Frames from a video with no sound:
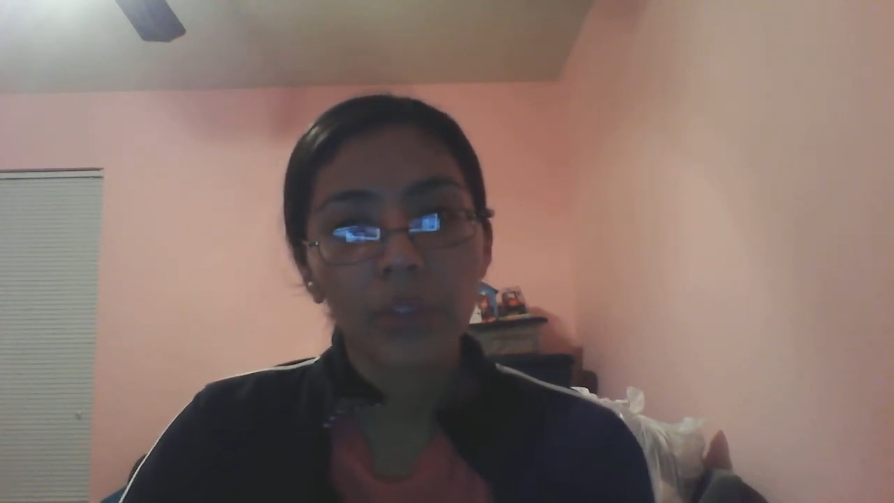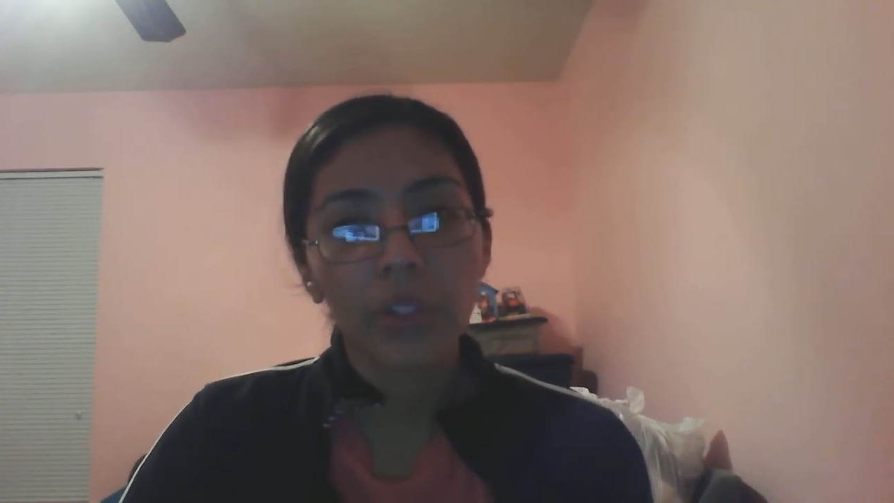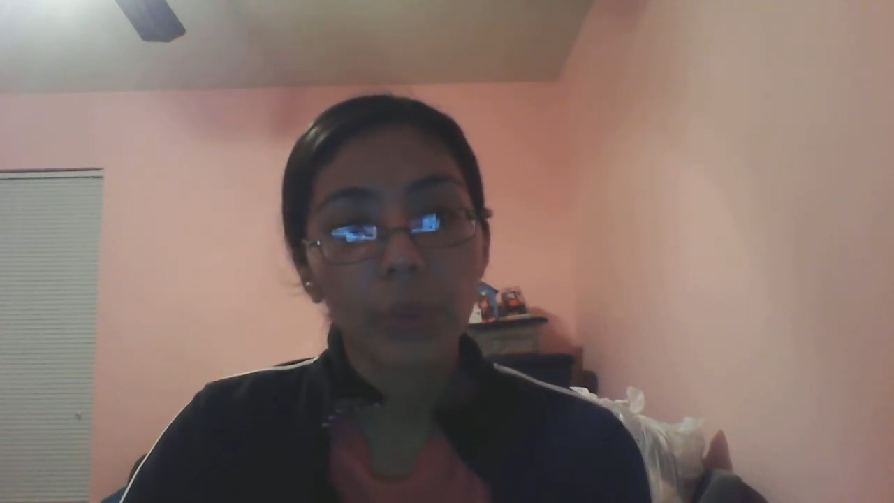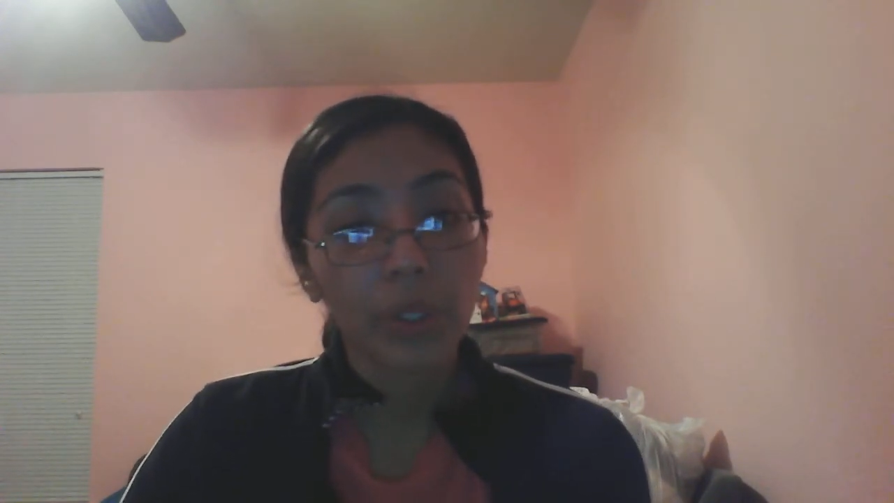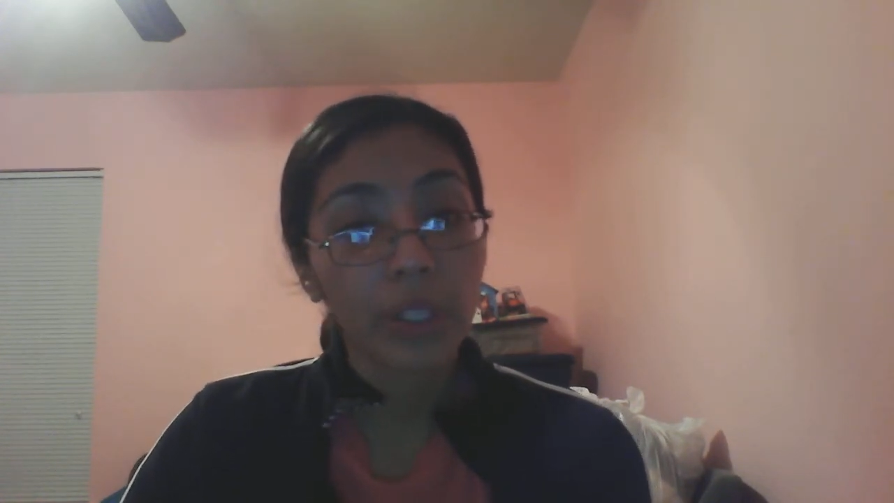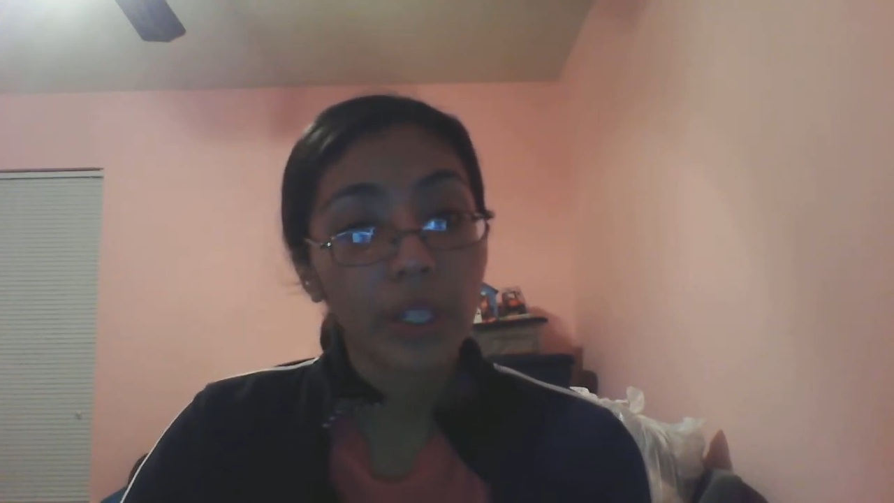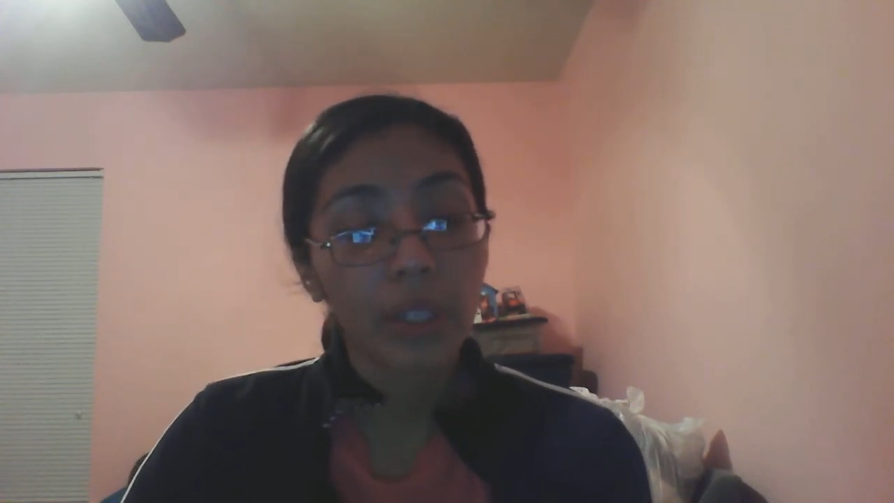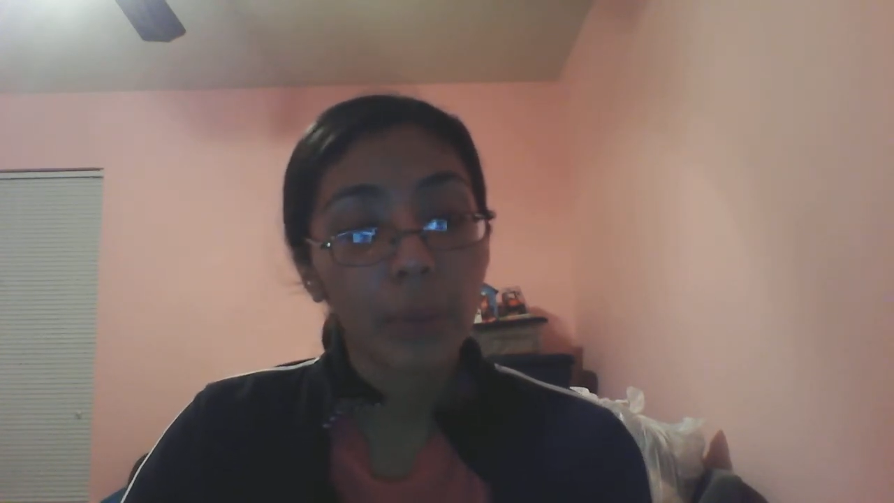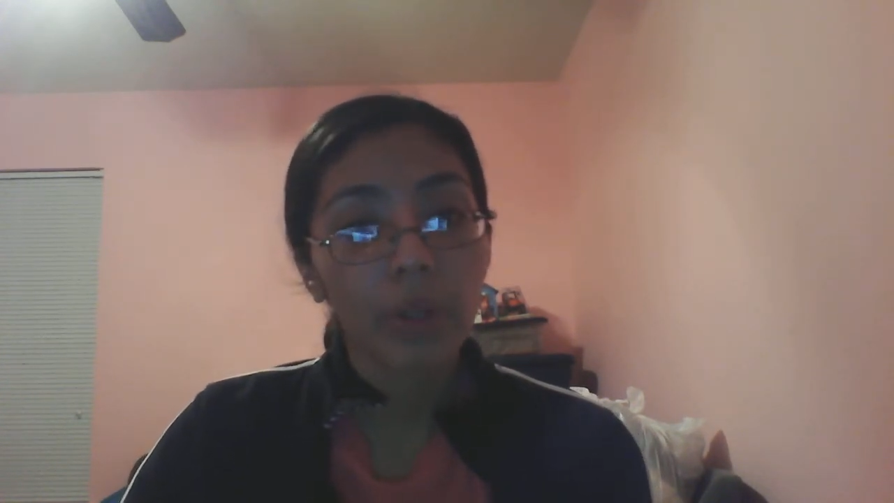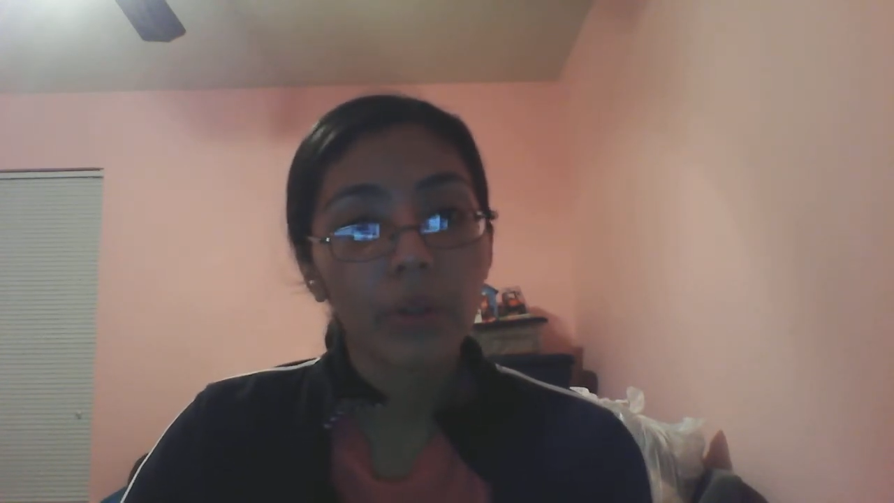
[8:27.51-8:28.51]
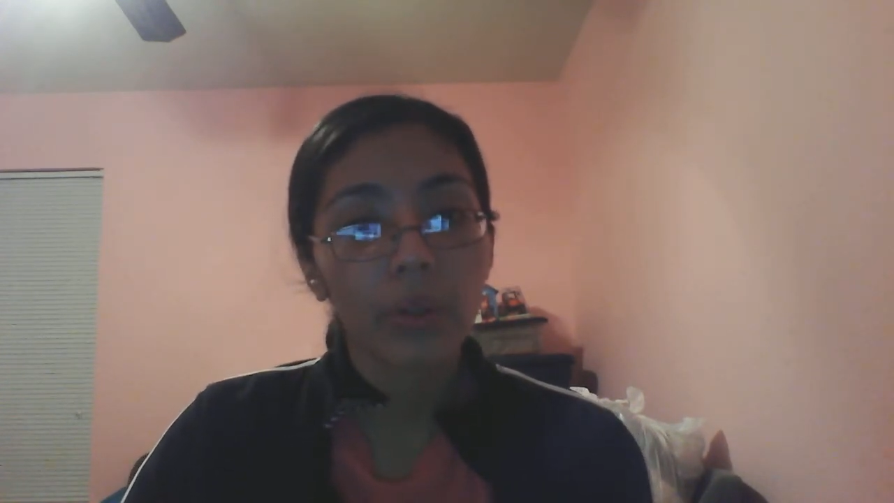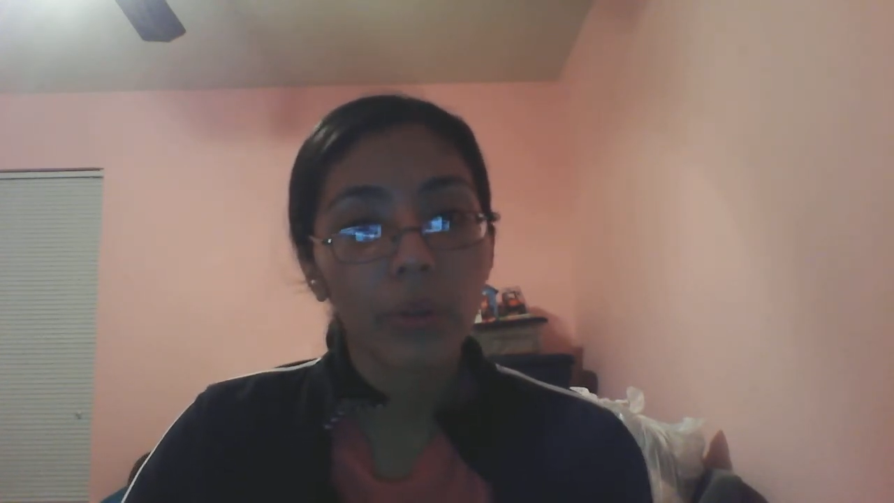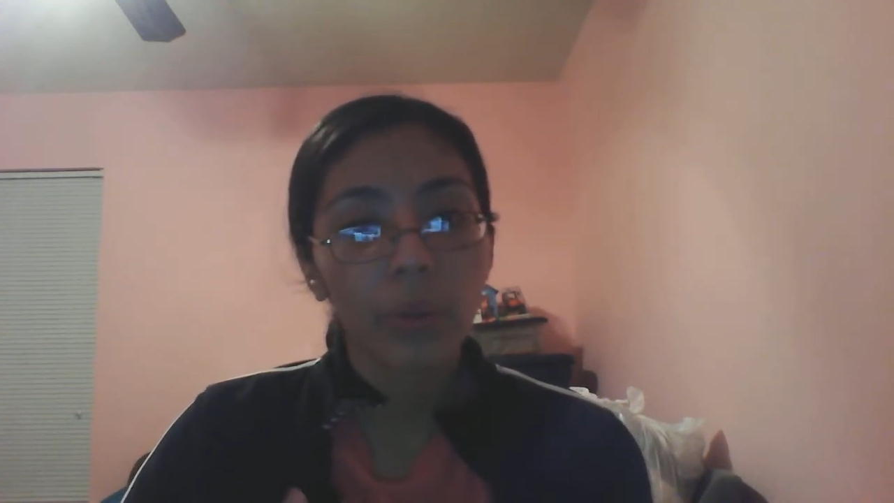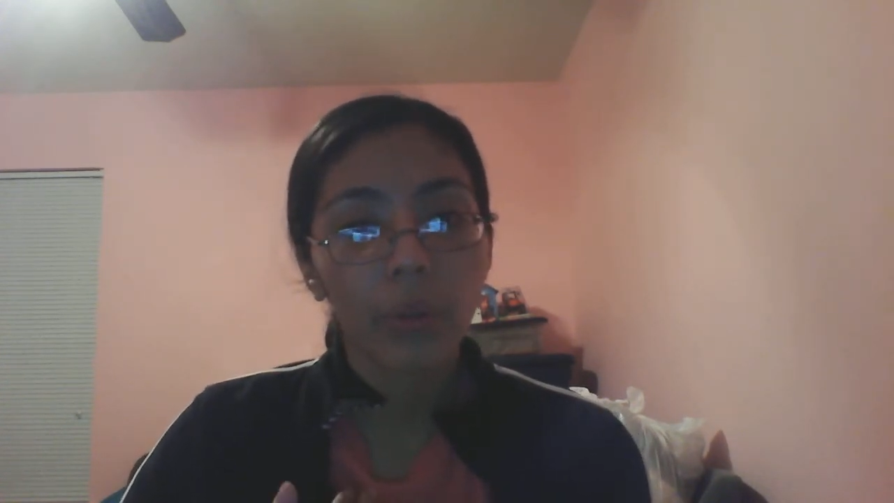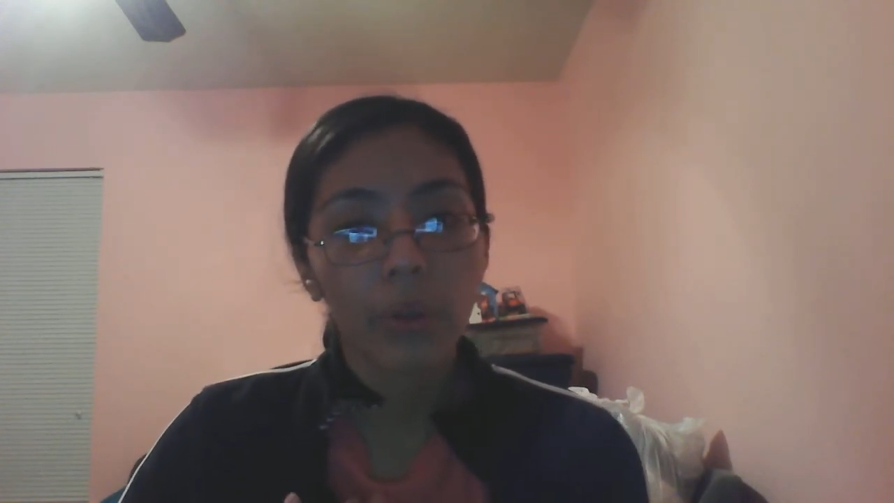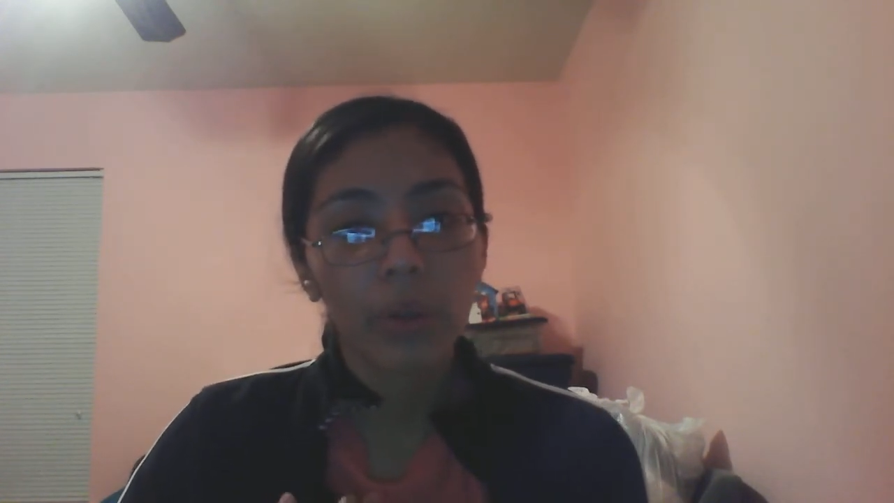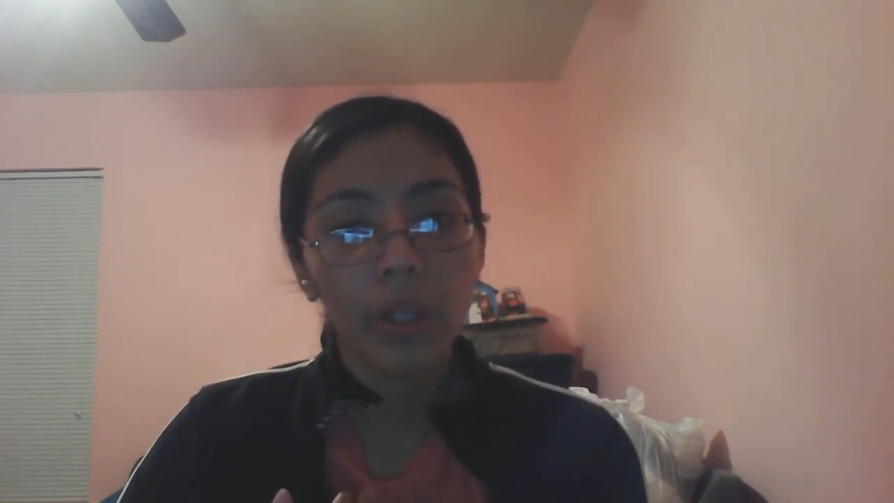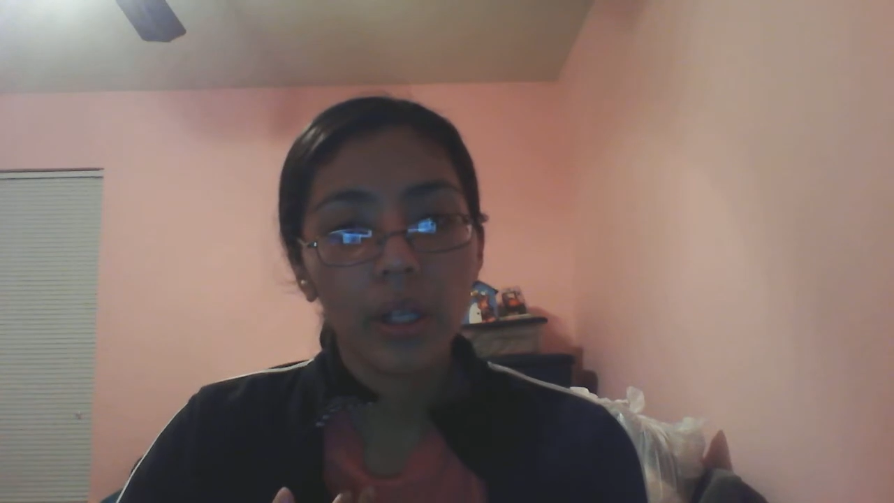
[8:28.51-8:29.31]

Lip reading: communicate it better or